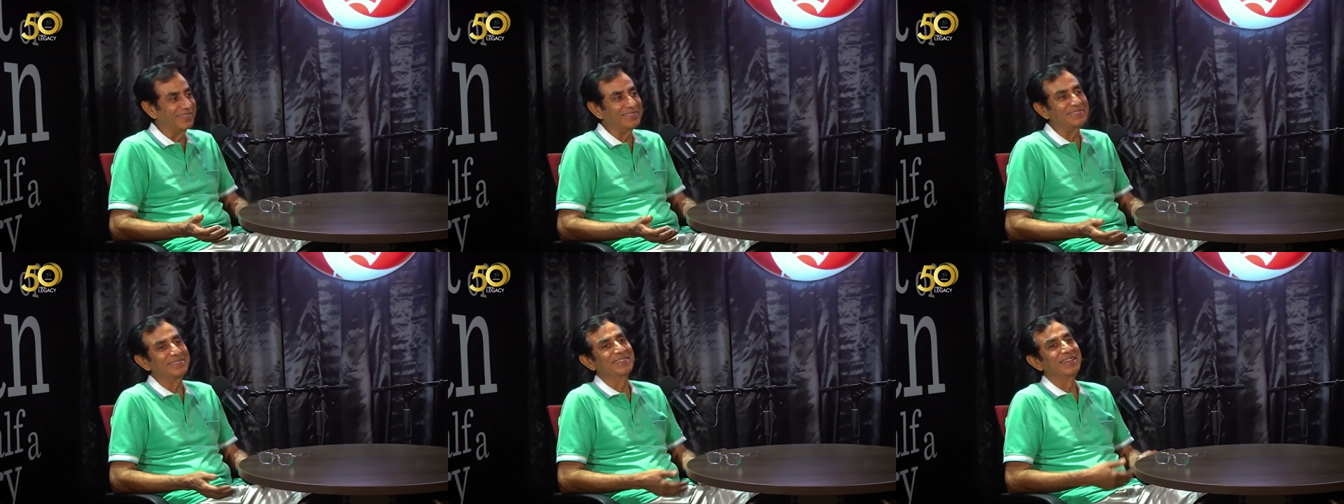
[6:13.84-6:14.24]

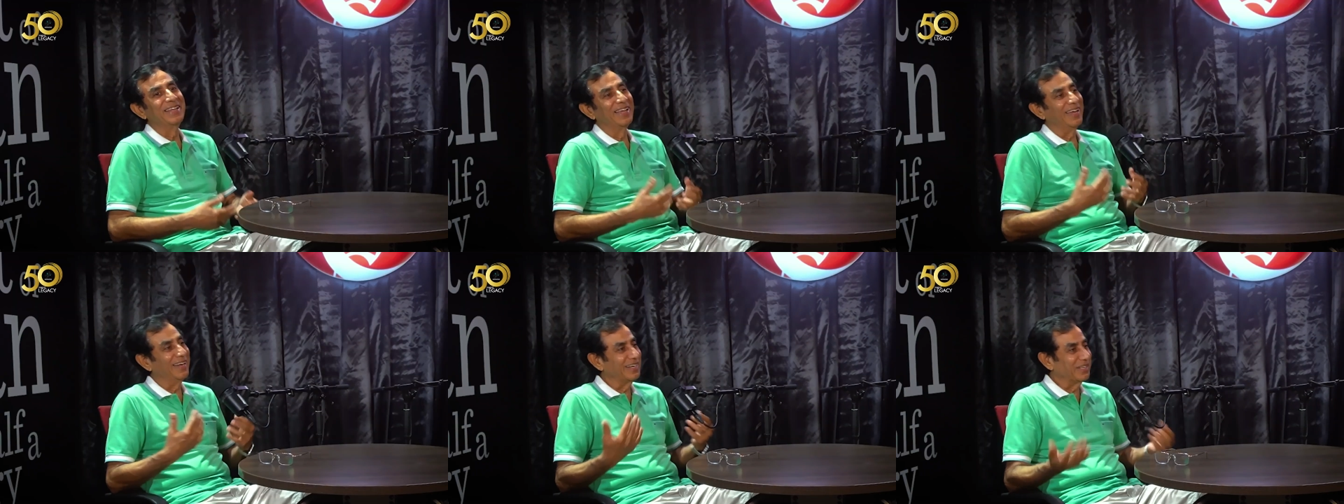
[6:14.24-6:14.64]
this,
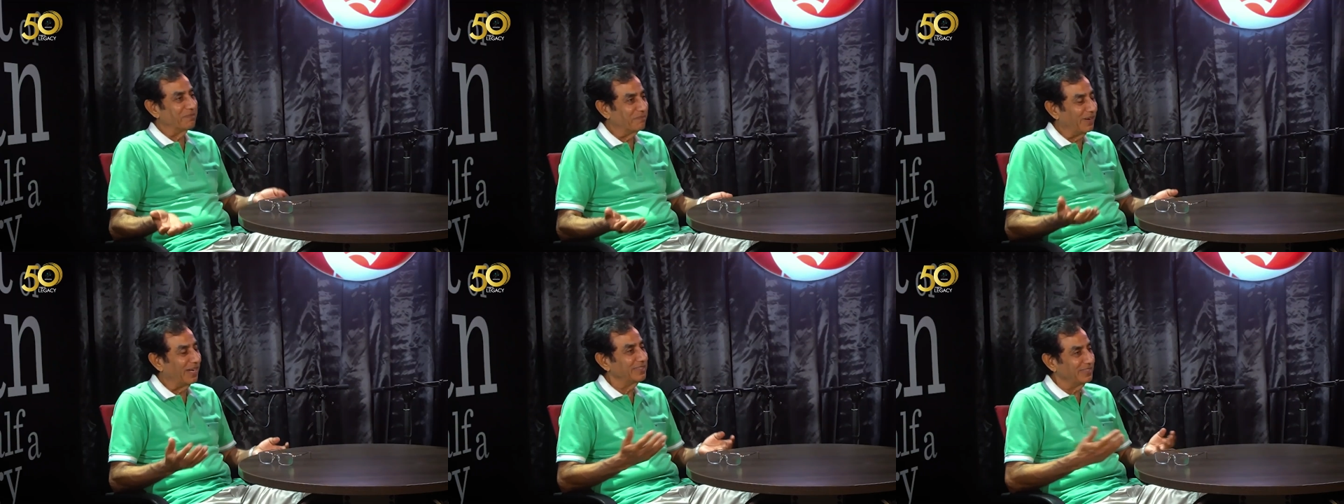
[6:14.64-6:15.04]
and
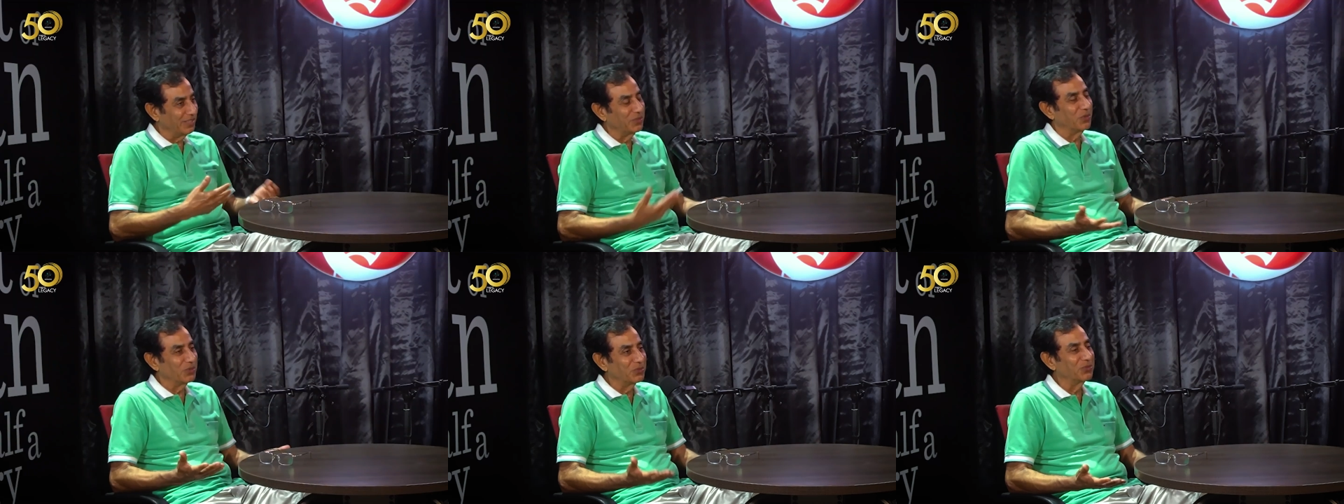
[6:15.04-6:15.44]
Abbas,
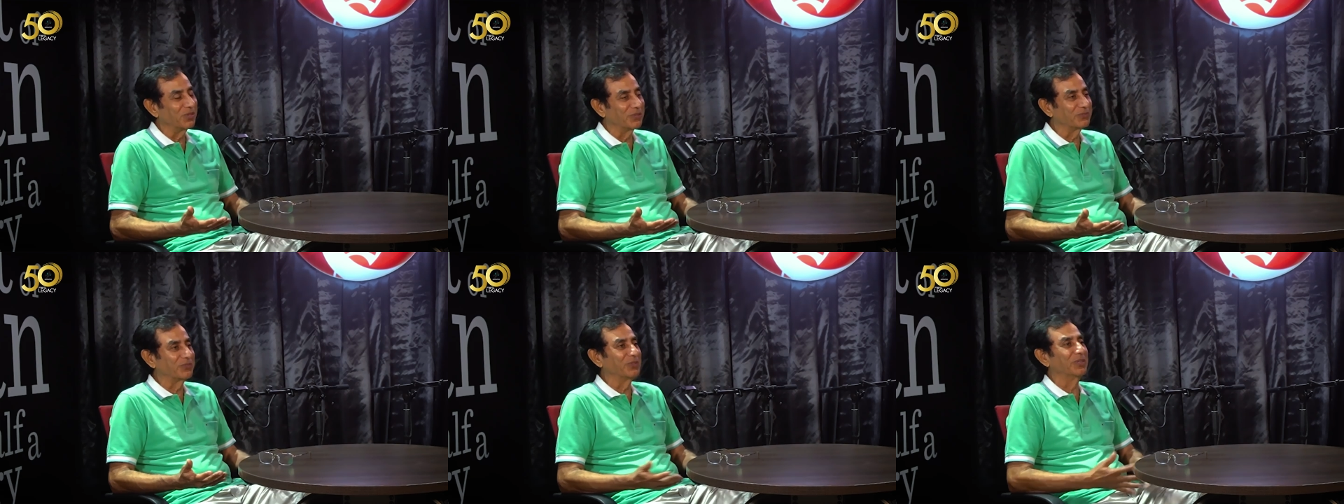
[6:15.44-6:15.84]
they know you,
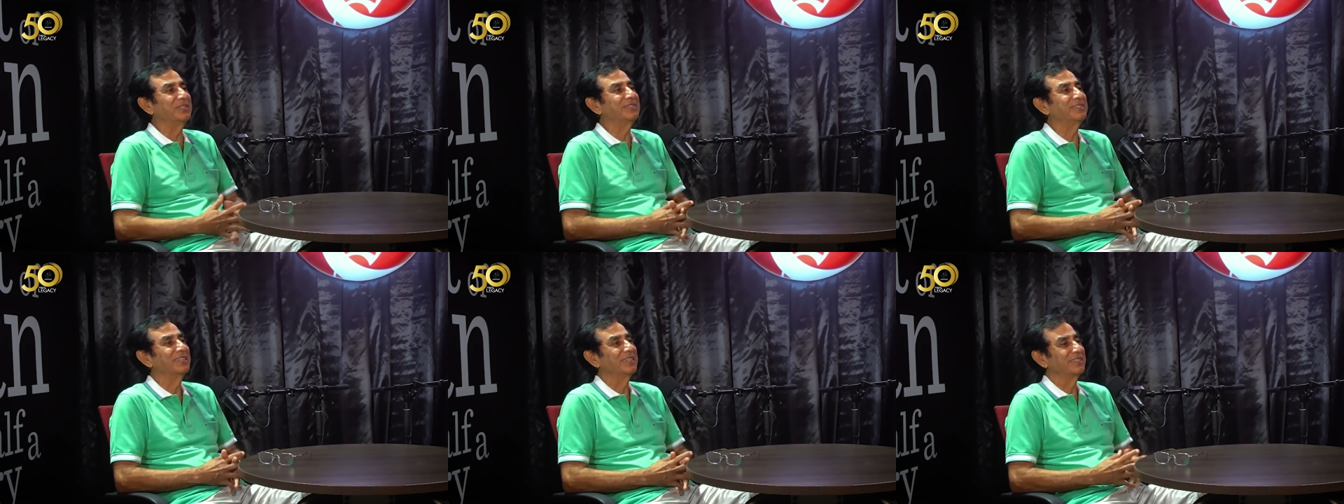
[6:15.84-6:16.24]
of
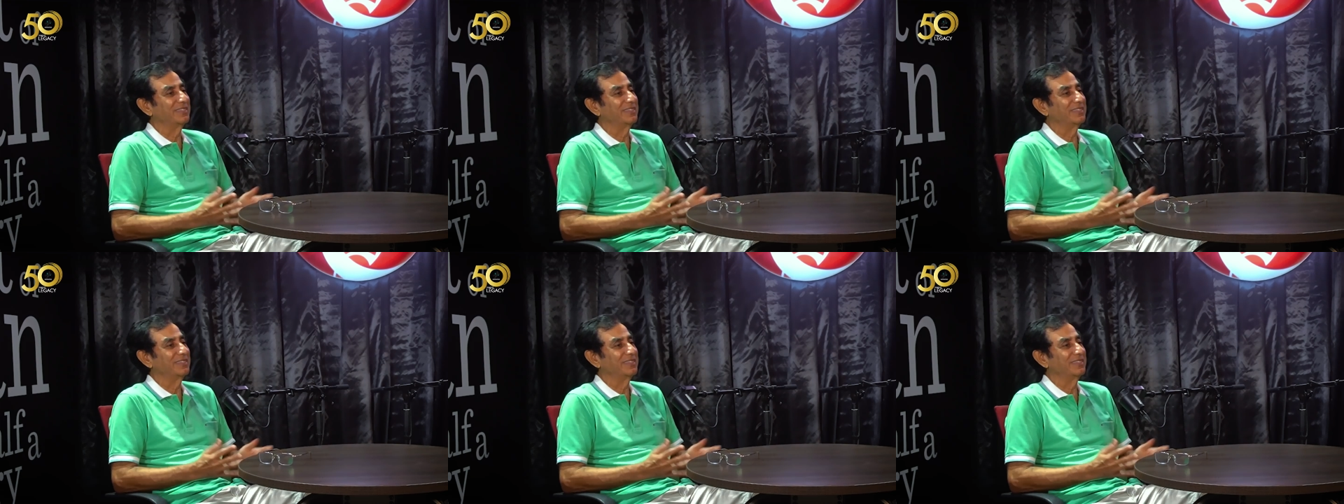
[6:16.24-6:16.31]
course,